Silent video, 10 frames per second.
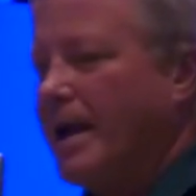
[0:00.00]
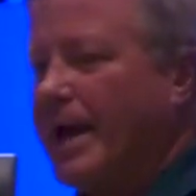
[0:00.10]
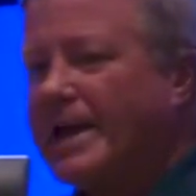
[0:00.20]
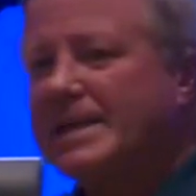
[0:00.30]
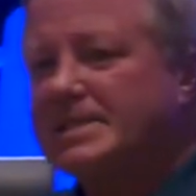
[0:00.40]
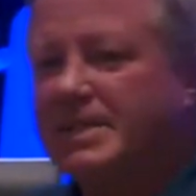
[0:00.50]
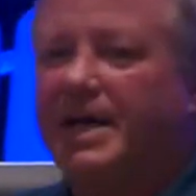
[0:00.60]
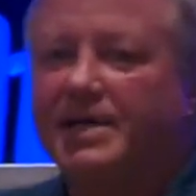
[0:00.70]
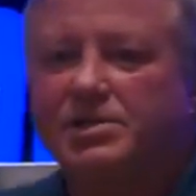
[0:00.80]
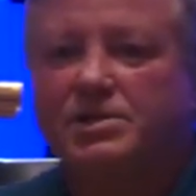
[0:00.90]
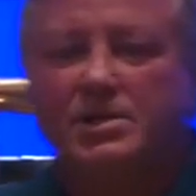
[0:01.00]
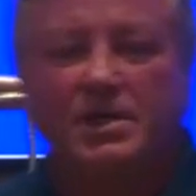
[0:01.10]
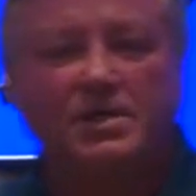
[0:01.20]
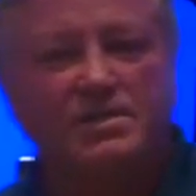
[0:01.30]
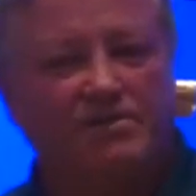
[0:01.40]
NSX
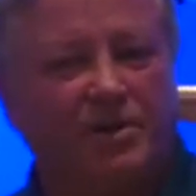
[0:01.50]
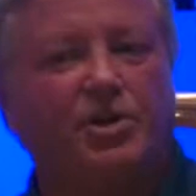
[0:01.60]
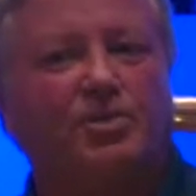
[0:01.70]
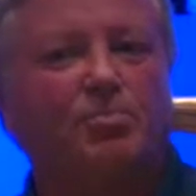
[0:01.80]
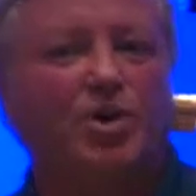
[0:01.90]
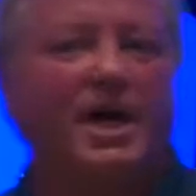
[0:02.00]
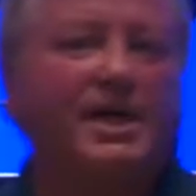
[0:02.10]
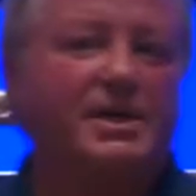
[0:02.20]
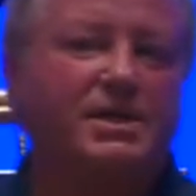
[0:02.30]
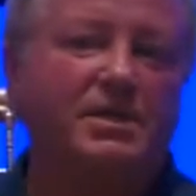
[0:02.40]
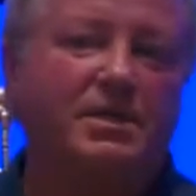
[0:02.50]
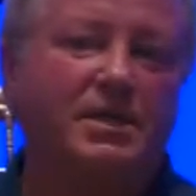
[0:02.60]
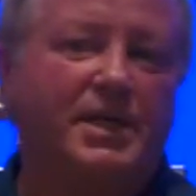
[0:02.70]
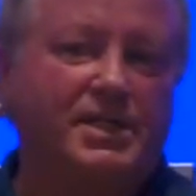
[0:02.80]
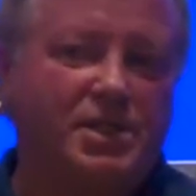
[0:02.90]
is a very good product.
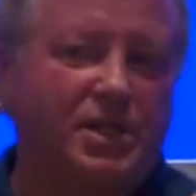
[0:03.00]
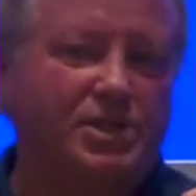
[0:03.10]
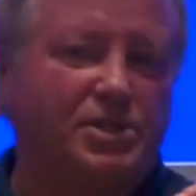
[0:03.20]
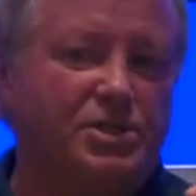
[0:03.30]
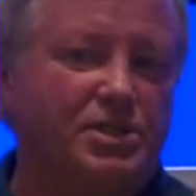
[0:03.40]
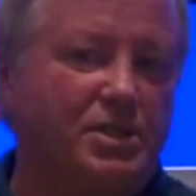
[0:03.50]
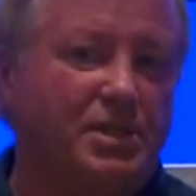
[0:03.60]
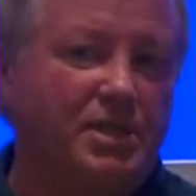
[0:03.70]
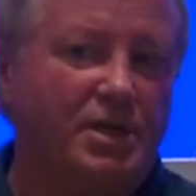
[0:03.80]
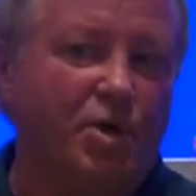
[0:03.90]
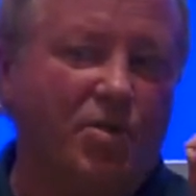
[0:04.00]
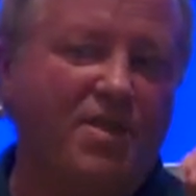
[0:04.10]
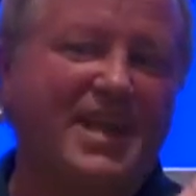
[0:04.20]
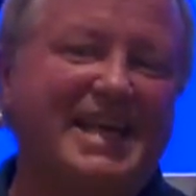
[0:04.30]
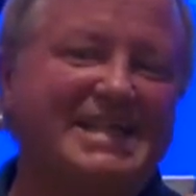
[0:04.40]
It does, you know,
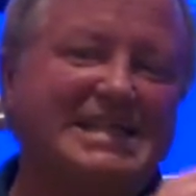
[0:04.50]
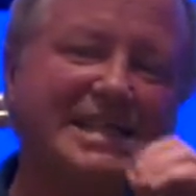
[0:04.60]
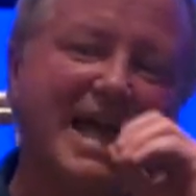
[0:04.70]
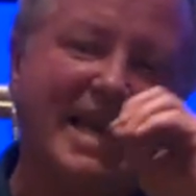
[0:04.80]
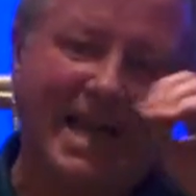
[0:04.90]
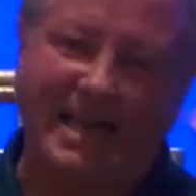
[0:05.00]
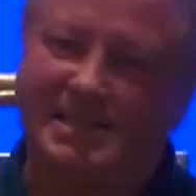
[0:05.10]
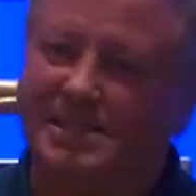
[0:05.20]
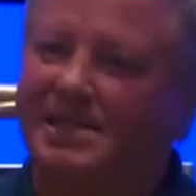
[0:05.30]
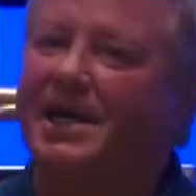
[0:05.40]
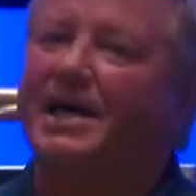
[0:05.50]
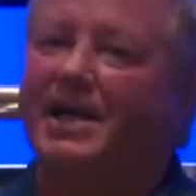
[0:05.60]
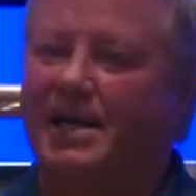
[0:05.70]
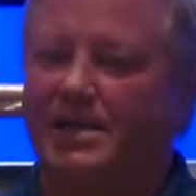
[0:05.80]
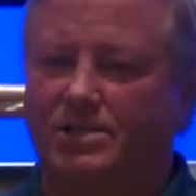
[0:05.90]
things that ACI
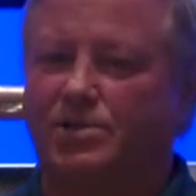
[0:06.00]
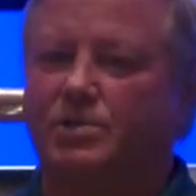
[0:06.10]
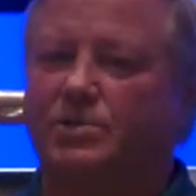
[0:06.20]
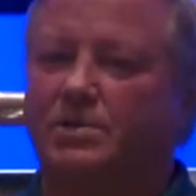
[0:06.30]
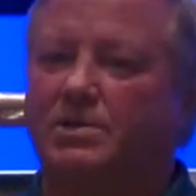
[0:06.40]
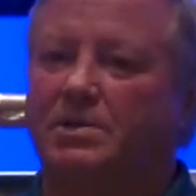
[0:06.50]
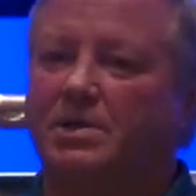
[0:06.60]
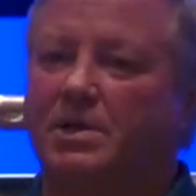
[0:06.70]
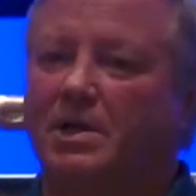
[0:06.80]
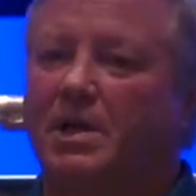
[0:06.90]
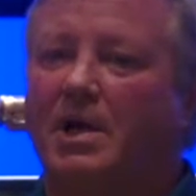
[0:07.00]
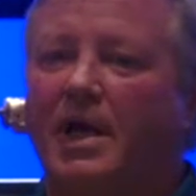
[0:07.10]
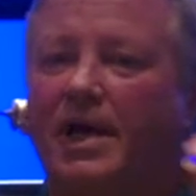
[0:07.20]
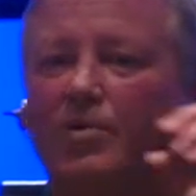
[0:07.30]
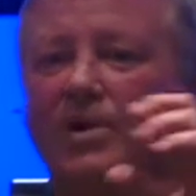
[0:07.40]
can't do.
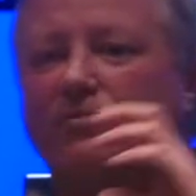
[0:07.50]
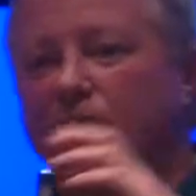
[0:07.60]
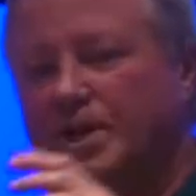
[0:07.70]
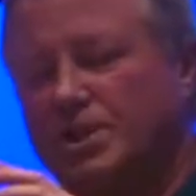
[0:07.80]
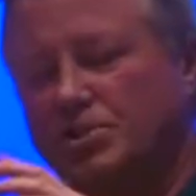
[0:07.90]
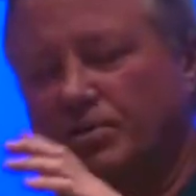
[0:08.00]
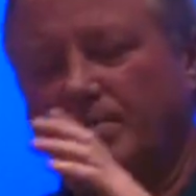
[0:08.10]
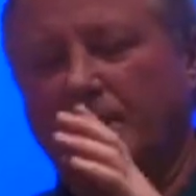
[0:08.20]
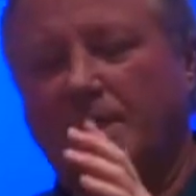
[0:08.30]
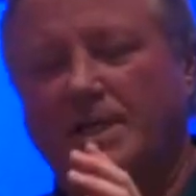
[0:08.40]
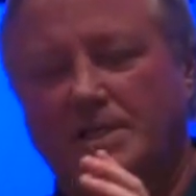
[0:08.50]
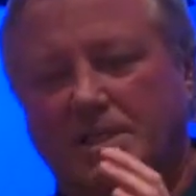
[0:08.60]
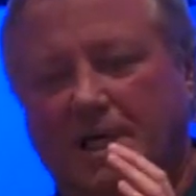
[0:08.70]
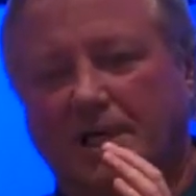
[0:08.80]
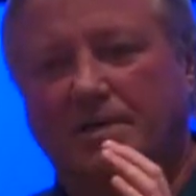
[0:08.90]
However, it is limited
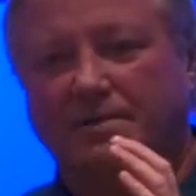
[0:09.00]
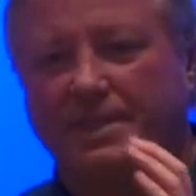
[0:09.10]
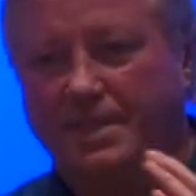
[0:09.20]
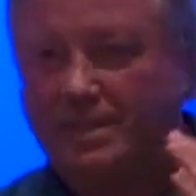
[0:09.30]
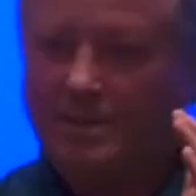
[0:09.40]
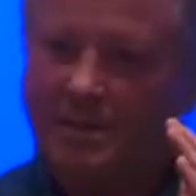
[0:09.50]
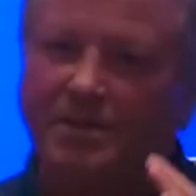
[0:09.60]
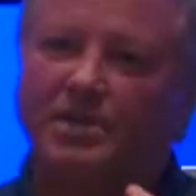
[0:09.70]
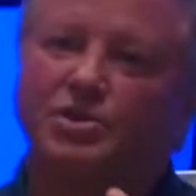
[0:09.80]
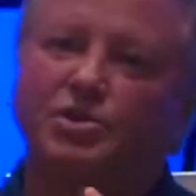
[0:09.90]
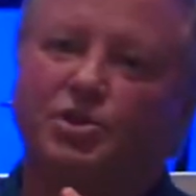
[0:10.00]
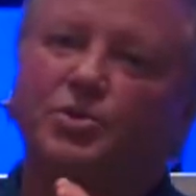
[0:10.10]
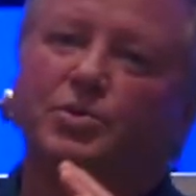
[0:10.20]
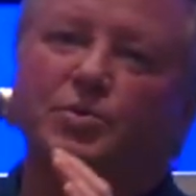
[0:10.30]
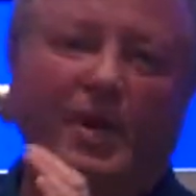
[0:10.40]
entirely
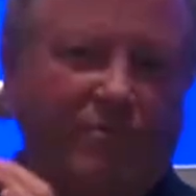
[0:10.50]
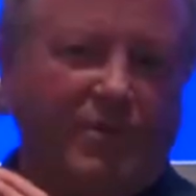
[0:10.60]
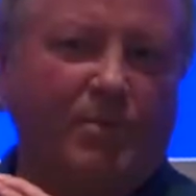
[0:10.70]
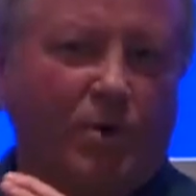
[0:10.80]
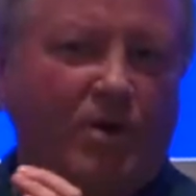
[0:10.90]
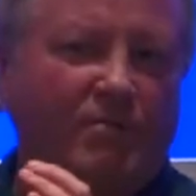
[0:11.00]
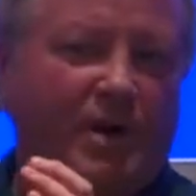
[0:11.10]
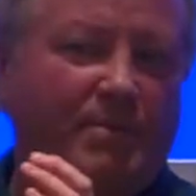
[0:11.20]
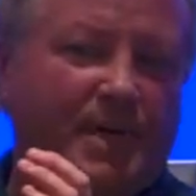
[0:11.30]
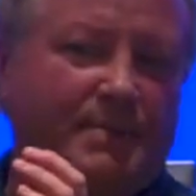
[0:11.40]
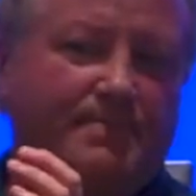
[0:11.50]
to a VMware environment.